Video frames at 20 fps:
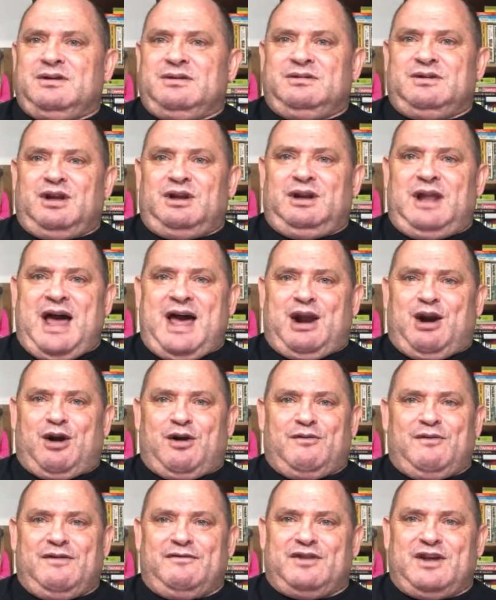
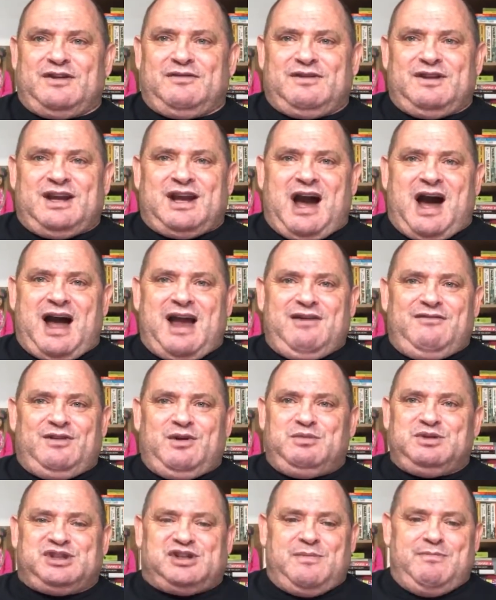letter of the guy
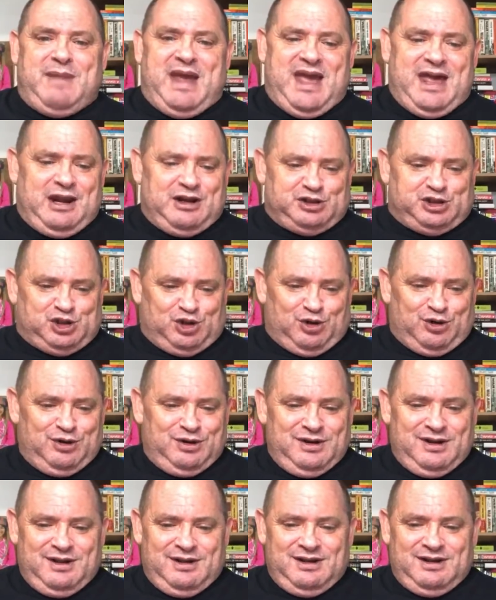that was the manager,
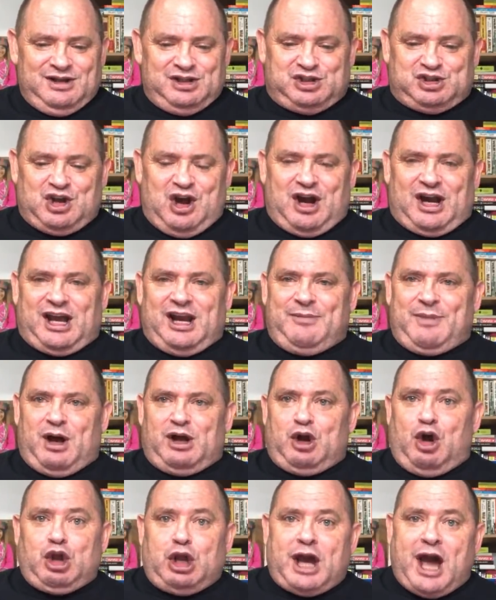he's talking
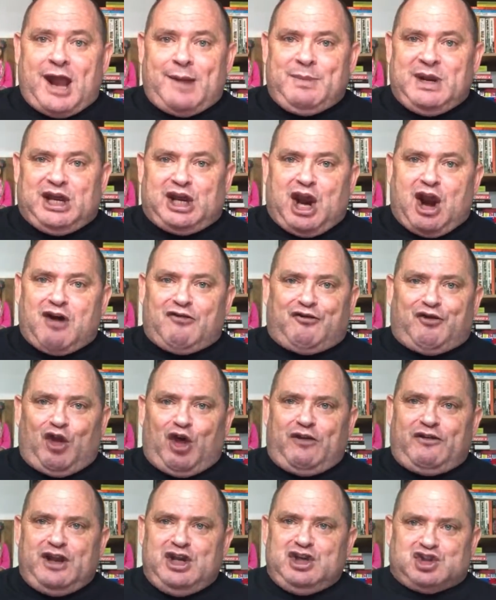about, you got to be
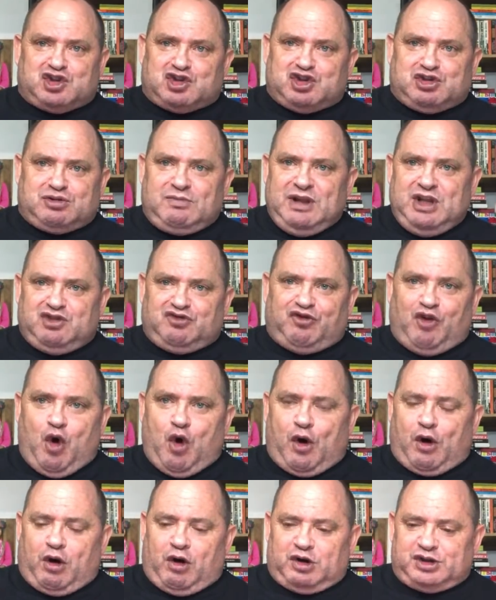careful of these
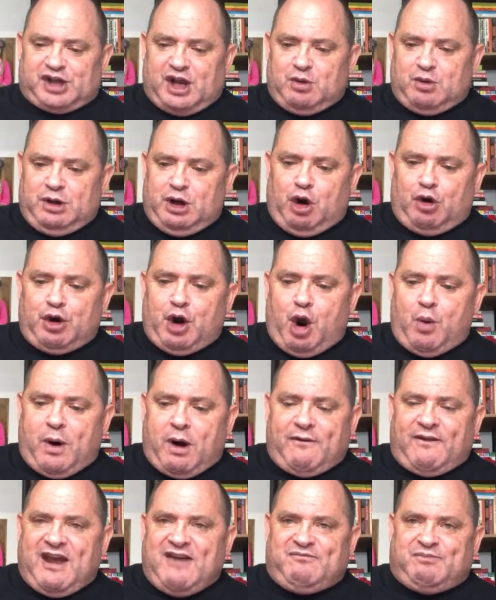foreigners, and you don't know
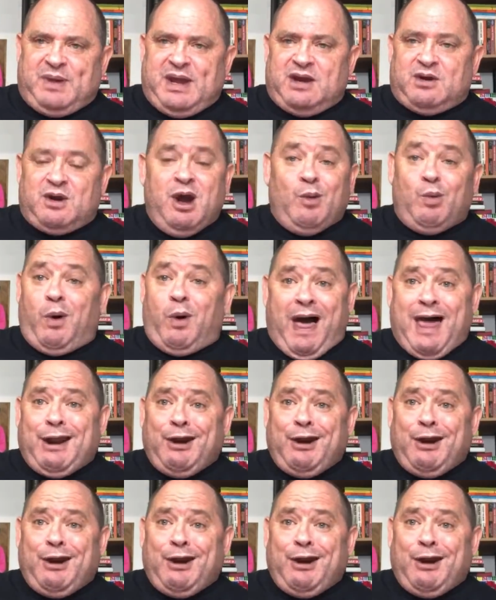where they've been. Well, I